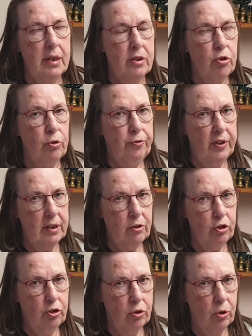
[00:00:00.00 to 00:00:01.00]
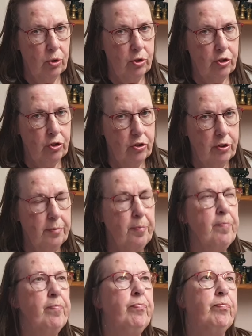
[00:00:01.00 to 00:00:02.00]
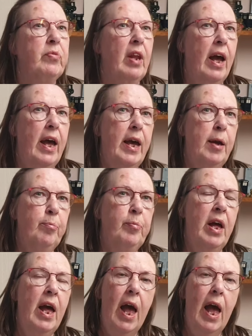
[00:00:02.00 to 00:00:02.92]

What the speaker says: So fingers crossed. It